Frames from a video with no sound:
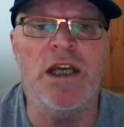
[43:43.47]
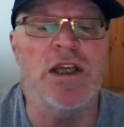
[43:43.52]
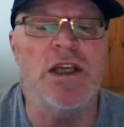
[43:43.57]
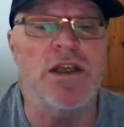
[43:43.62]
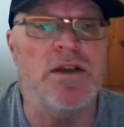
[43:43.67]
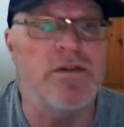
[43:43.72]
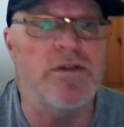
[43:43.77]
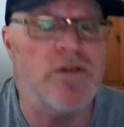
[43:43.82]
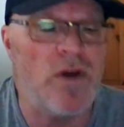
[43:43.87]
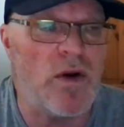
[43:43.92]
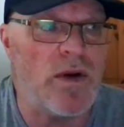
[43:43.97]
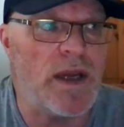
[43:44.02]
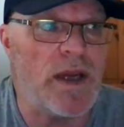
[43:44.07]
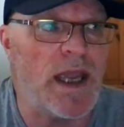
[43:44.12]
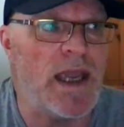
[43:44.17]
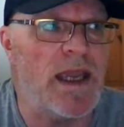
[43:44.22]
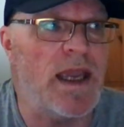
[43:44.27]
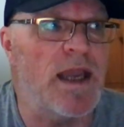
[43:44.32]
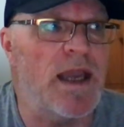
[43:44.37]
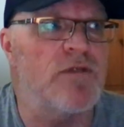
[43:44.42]
You've got to
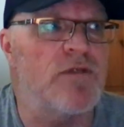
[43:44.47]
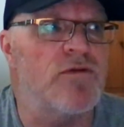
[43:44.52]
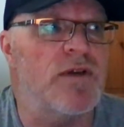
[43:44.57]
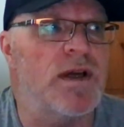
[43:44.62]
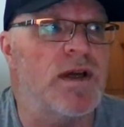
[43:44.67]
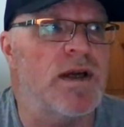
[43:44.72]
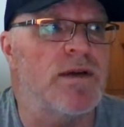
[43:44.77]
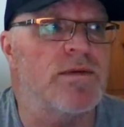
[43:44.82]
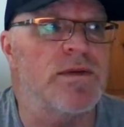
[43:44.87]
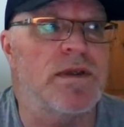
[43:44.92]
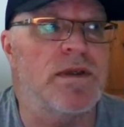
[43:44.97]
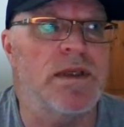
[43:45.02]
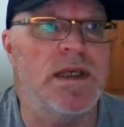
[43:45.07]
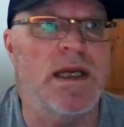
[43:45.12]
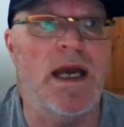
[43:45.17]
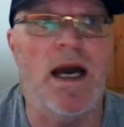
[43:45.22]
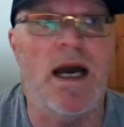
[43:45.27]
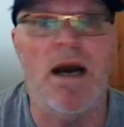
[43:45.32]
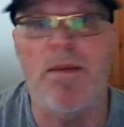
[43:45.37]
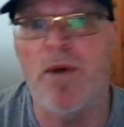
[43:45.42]
get your head round.
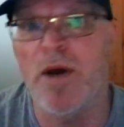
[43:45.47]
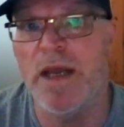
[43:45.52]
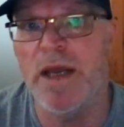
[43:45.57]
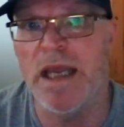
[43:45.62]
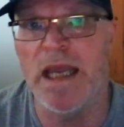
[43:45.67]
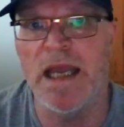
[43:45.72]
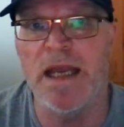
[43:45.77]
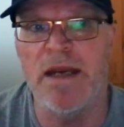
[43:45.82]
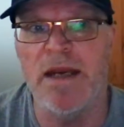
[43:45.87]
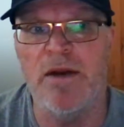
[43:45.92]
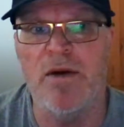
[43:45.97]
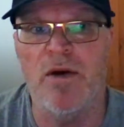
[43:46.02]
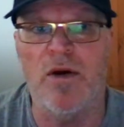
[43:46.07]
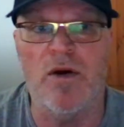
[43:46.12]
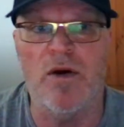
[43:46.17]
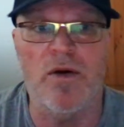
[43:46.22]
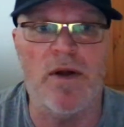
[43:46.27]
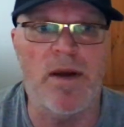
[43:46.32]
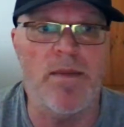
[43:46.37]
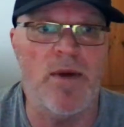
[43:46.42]
Am I in
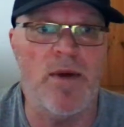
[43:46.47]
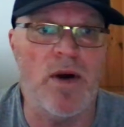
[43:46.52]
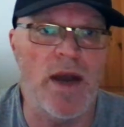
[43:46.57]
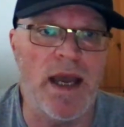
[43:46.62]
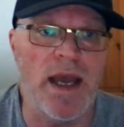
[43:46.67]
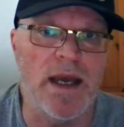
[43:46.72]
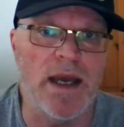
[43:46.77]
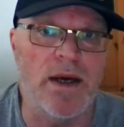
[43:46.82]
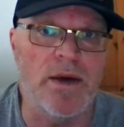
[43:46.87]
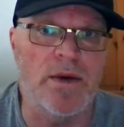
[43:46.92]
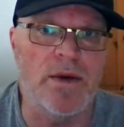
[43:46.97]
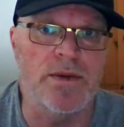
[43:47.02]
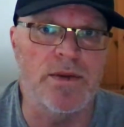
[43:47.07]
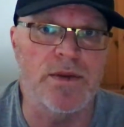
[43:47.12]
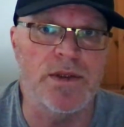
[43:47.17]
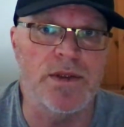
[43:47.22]
or am I out?